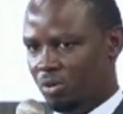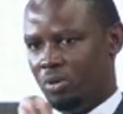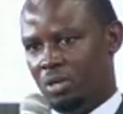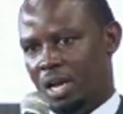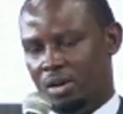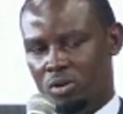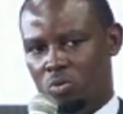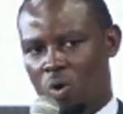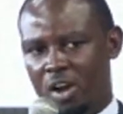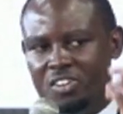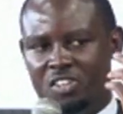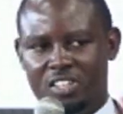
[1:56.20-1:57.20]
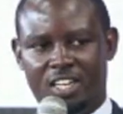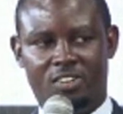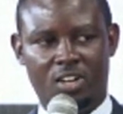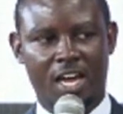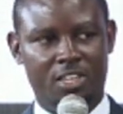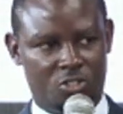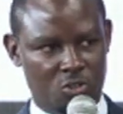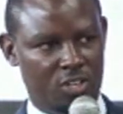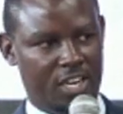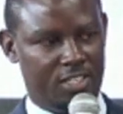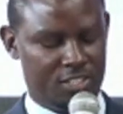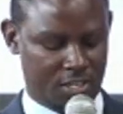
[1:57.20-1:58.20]
we saw one thing
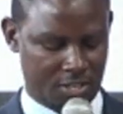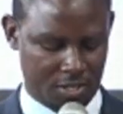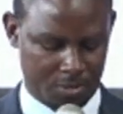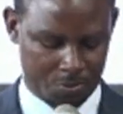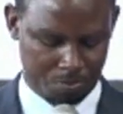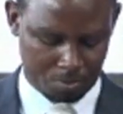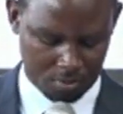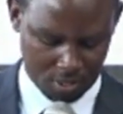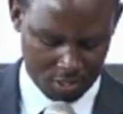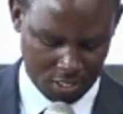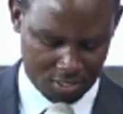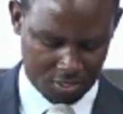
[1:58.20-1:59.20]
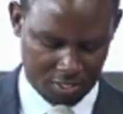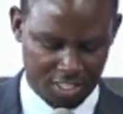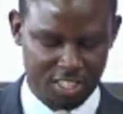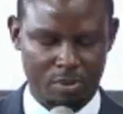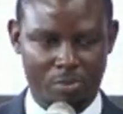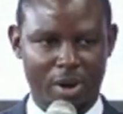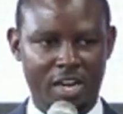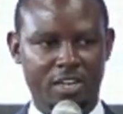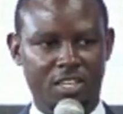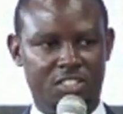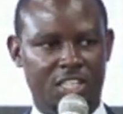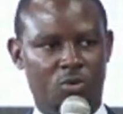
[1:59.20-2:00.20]
that hit my
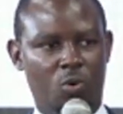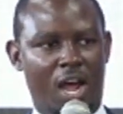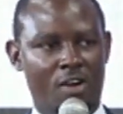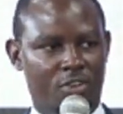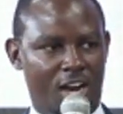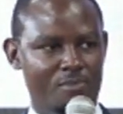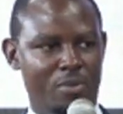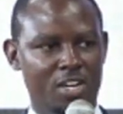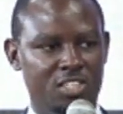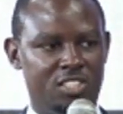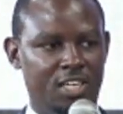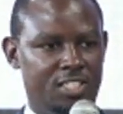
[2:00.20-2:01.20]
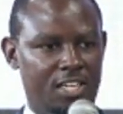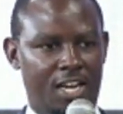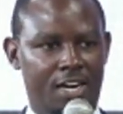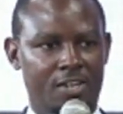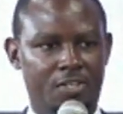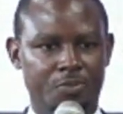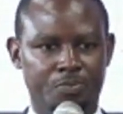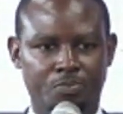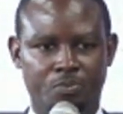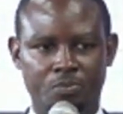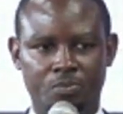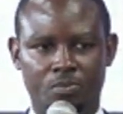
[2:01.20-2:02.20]
mind is that we have companies that
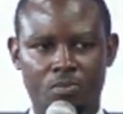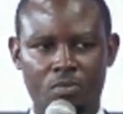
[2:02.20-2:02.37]
are